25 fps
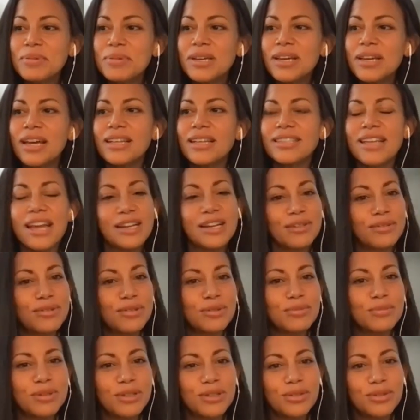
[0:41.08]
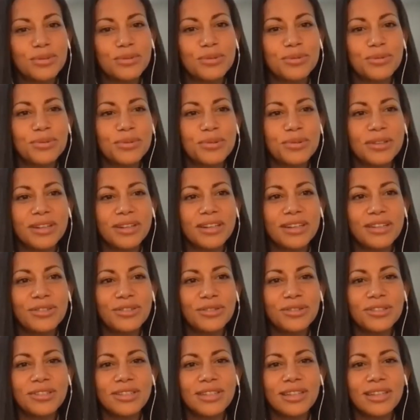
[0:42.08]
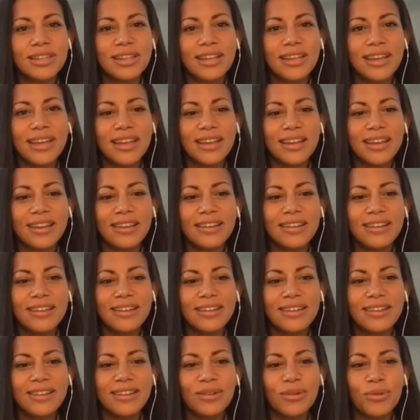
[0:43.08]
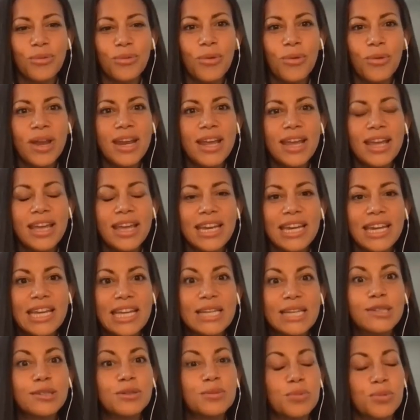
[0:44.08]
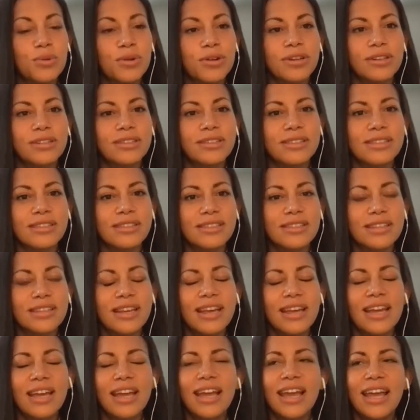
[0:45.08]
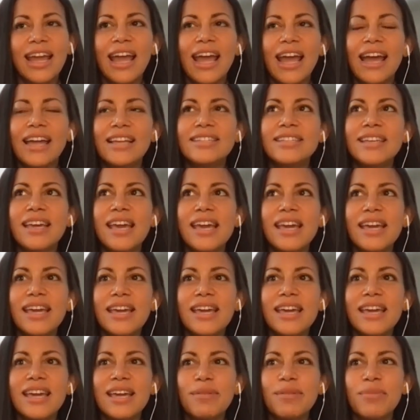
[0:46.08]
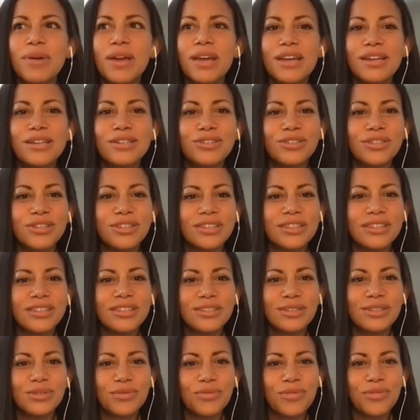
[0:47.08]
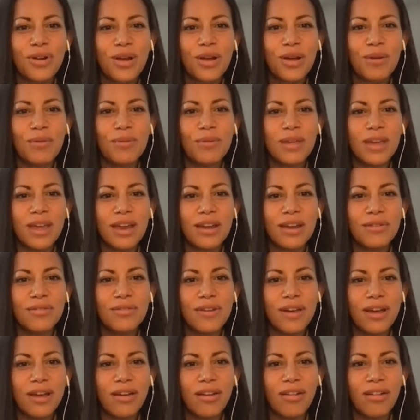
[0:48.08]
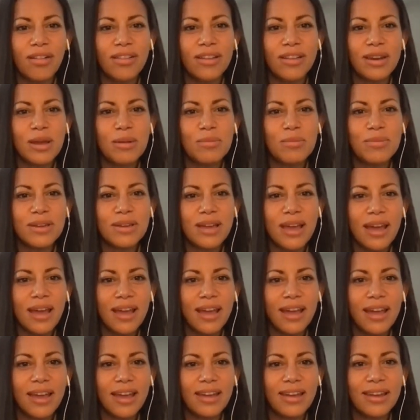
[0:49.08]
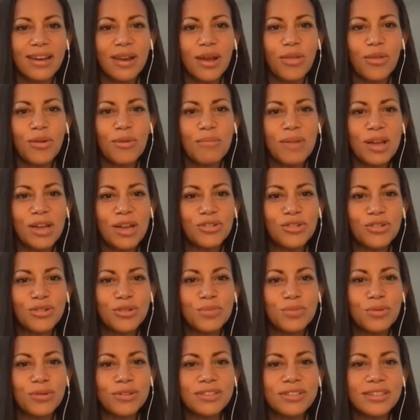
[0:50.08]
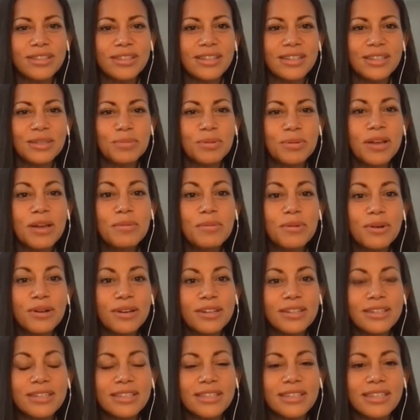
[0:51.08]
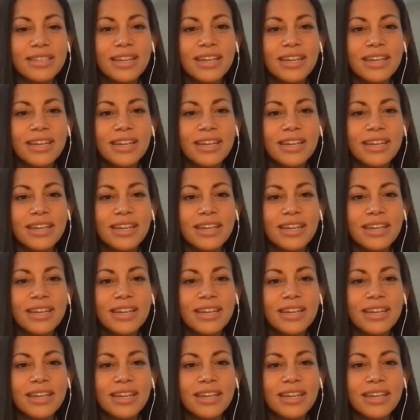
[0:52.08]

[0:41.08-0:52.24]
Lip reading: because Activision Blizzard was really interested in winning in esports and taking pages from the NFL and NBA and other major sports leagues playbooks